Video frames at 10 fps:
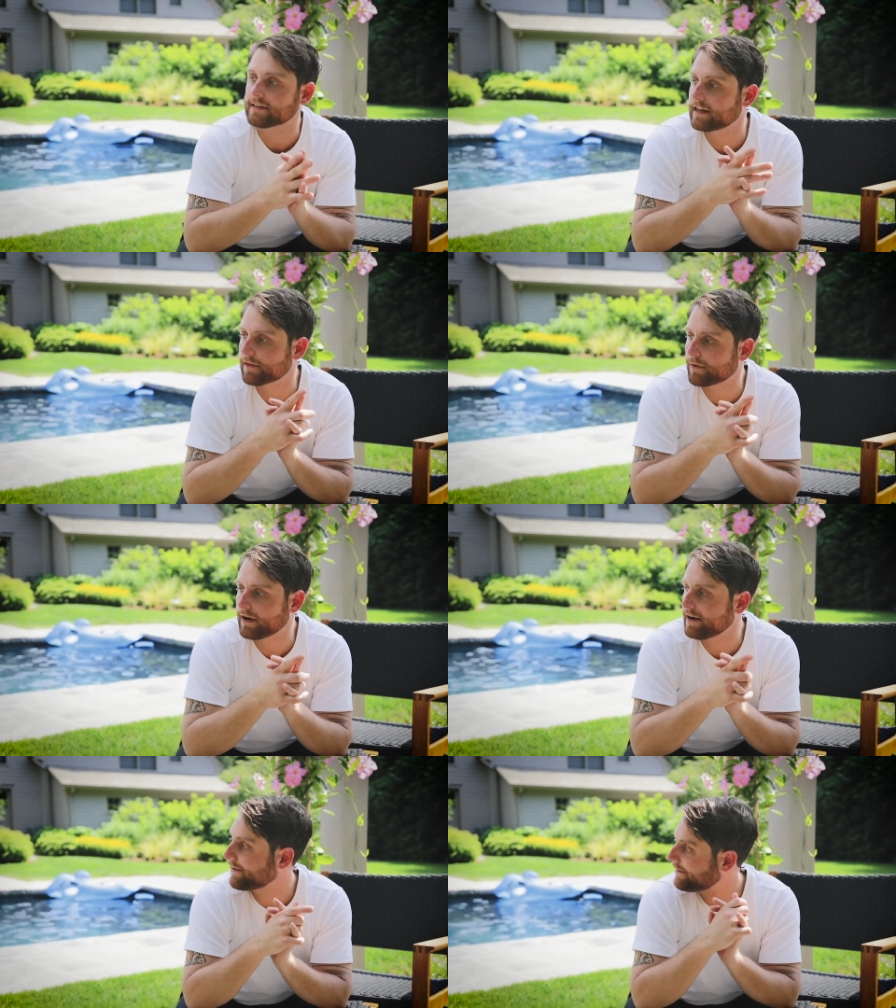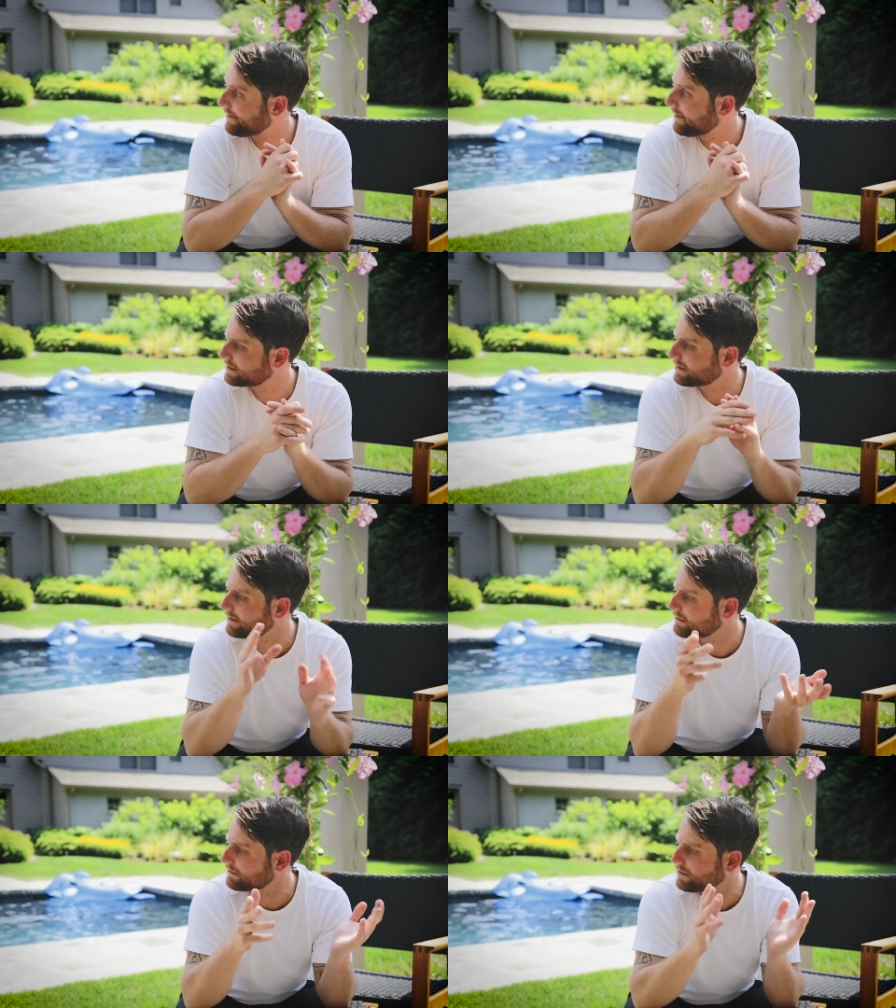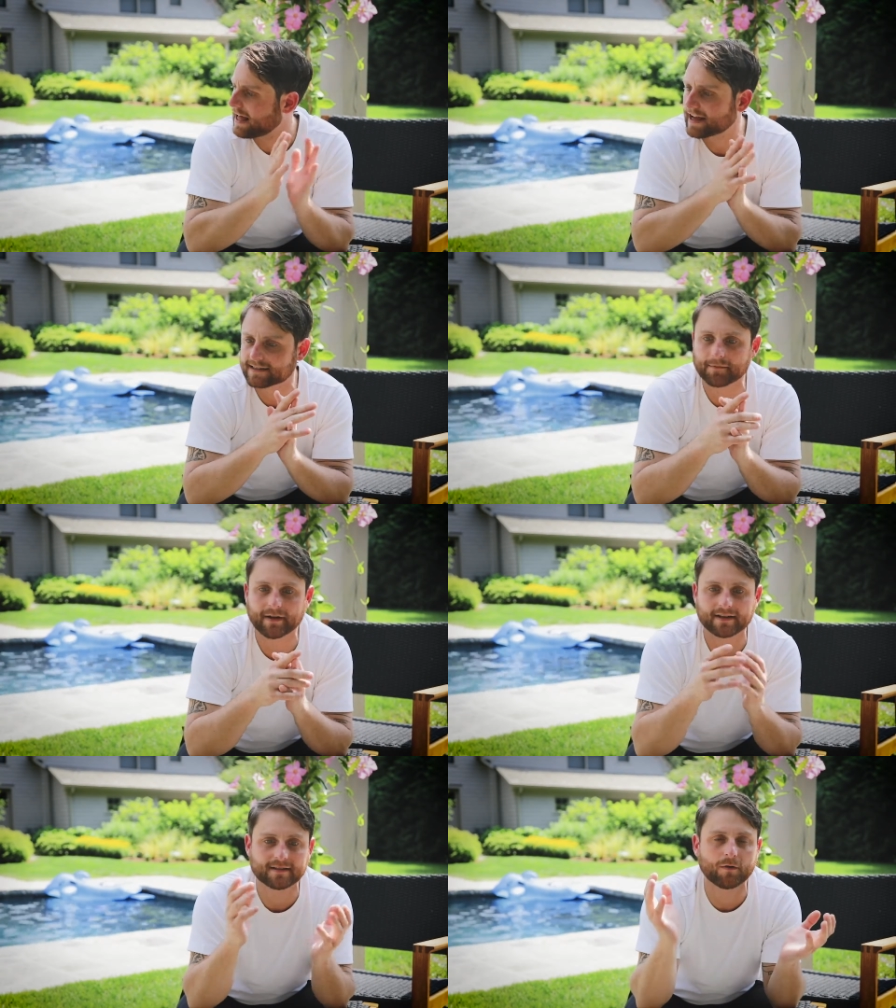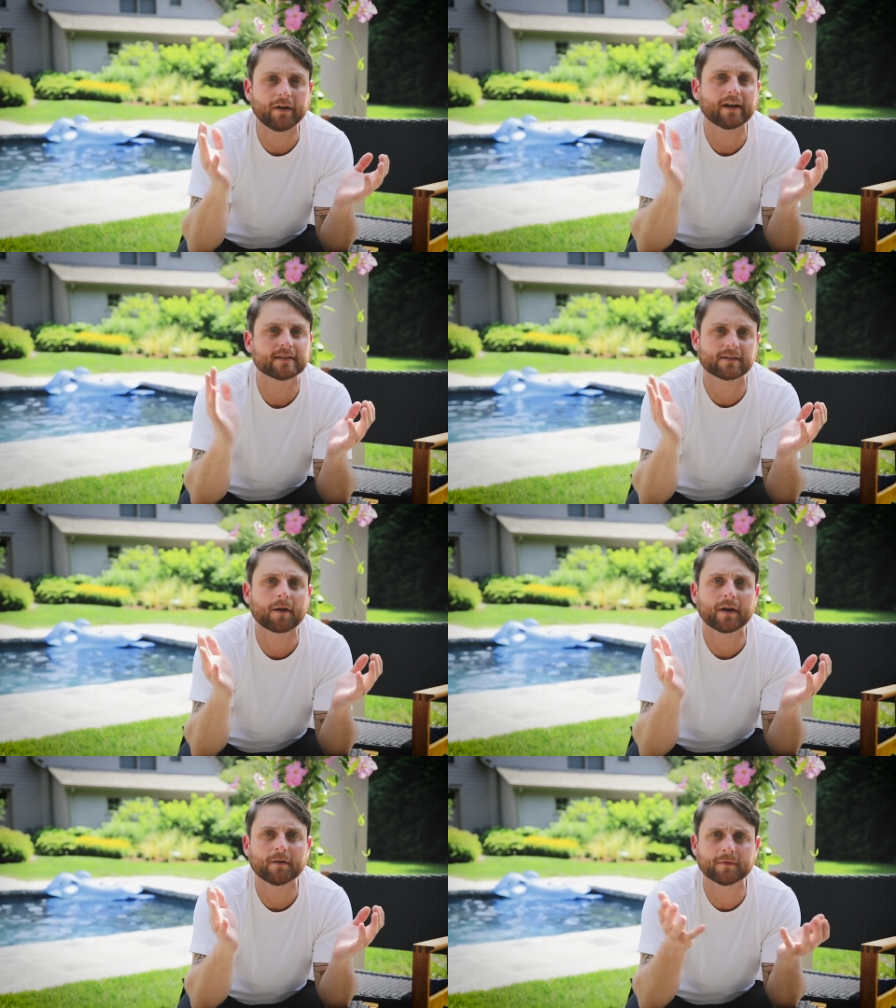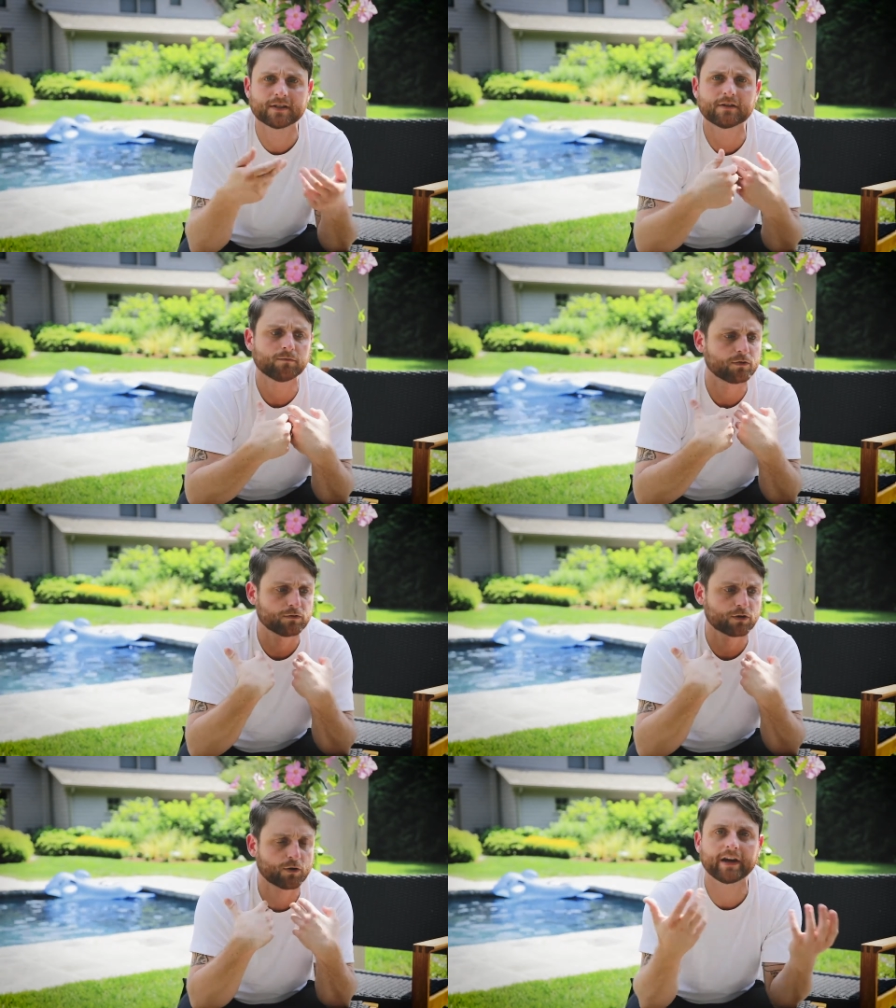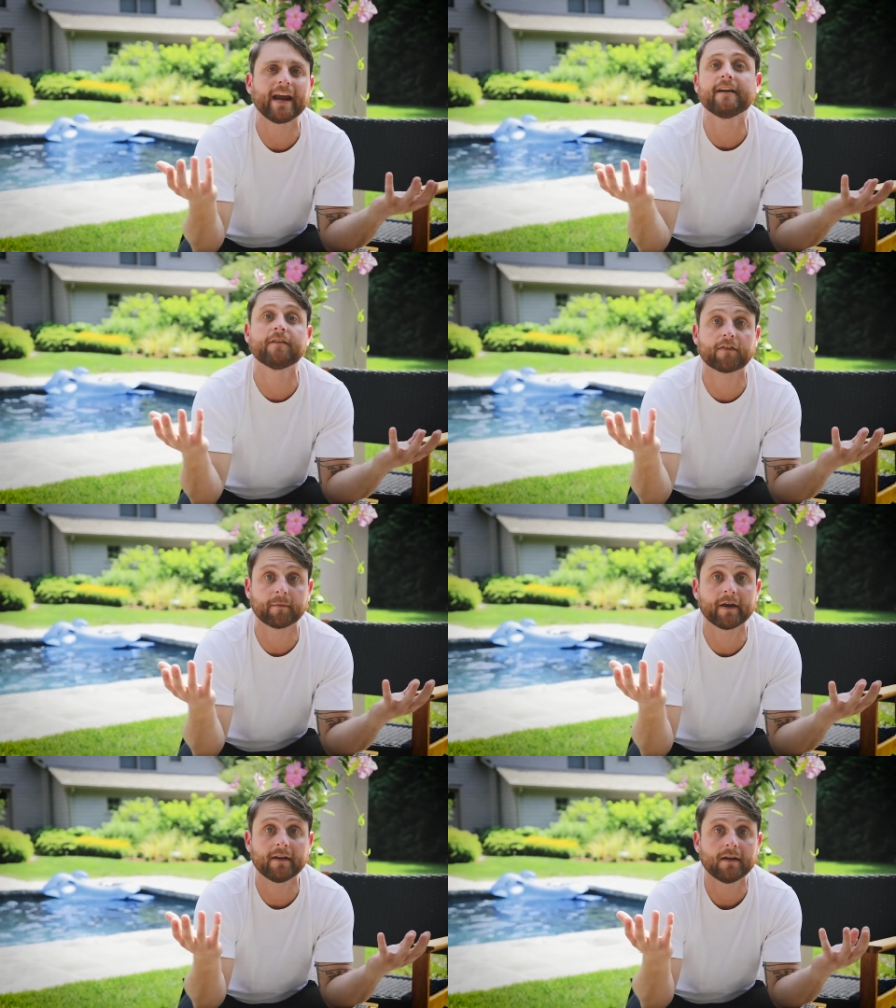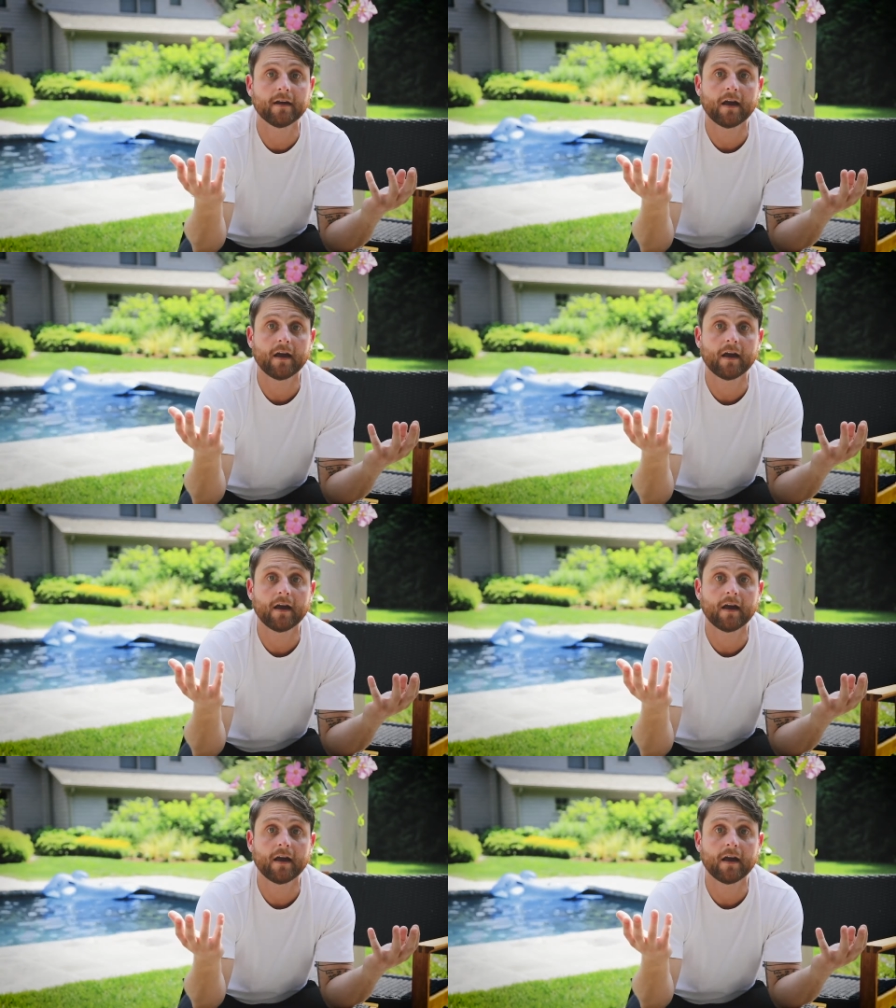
celebrating, just a little relaxing, because in a week I start my new position, which was created for me.